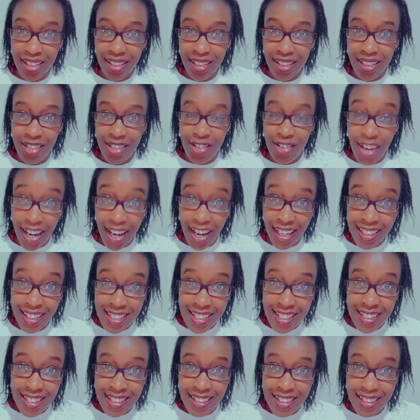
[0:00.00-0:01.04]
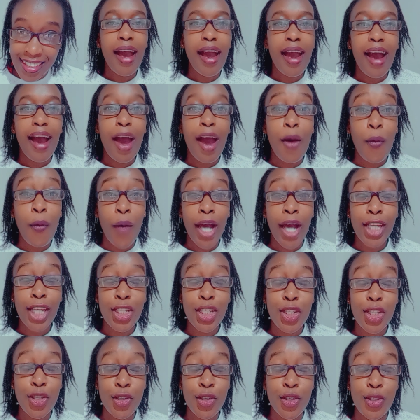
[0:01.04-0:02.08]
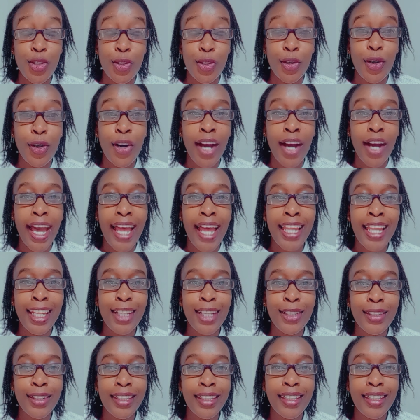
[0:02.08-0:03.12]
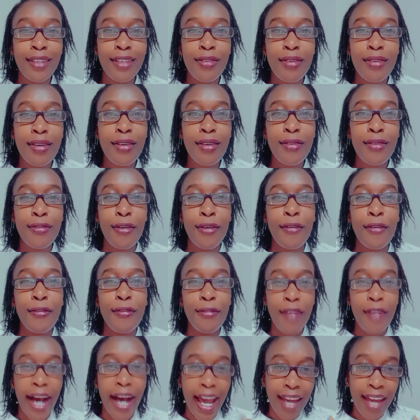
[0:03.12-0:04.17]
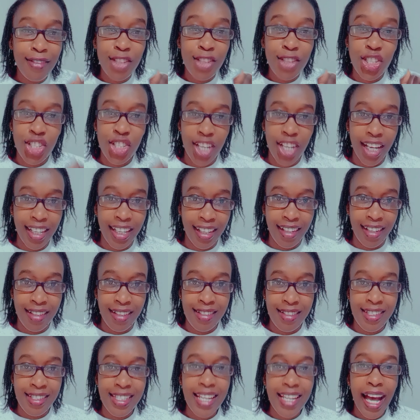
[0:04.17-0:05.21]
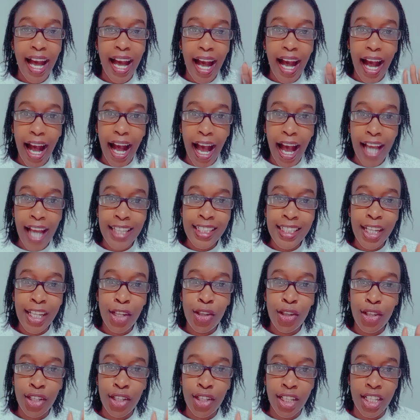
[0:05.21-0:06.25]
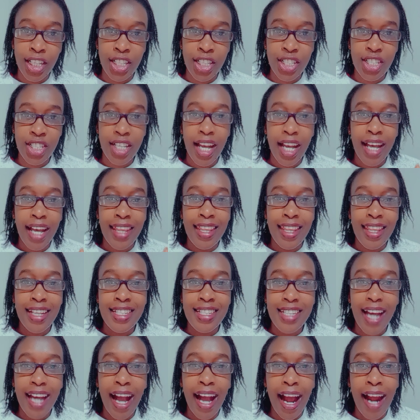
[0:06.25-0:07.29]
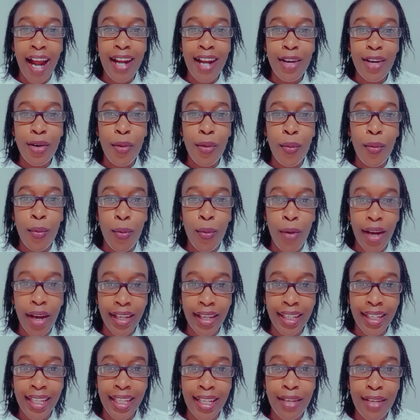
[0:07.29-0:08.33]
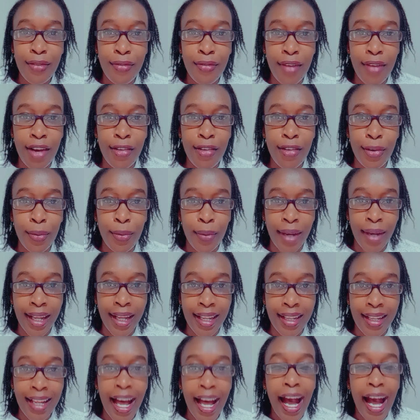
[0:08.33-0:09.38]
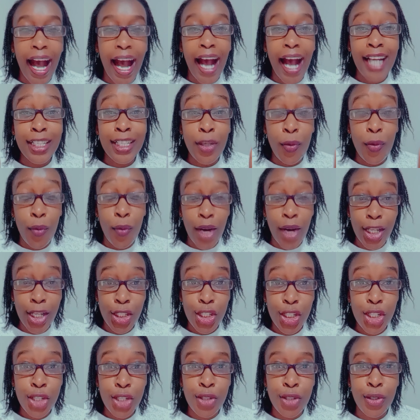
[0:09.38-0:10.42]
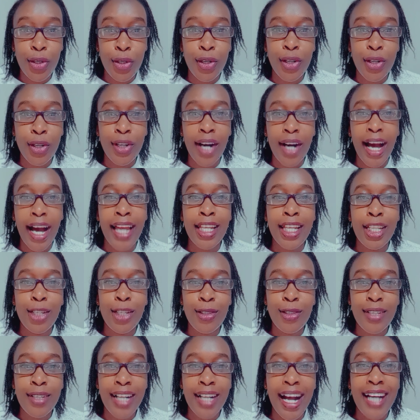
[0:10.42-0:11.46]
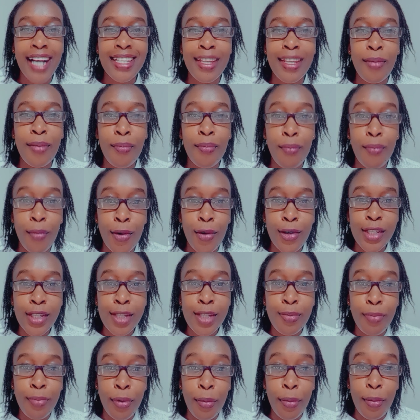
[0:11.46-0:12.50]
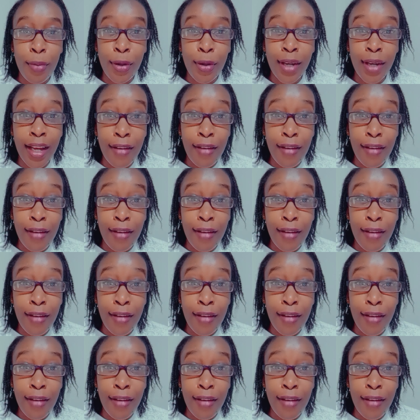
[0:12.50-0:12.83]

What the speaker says: right? I want you to go and look for 5 channels under your niche that are working very well. And I want you to go and look at the most popular